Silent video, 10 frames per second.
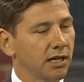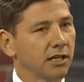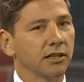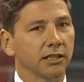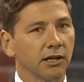I
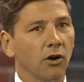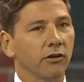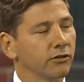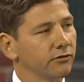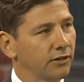don't think they're
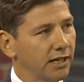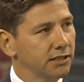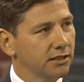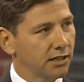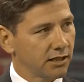
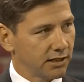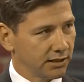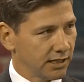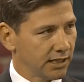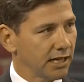overinflated, I don't
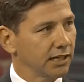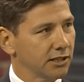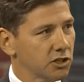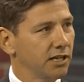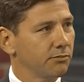think they're getting
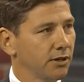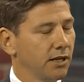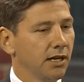it cheap,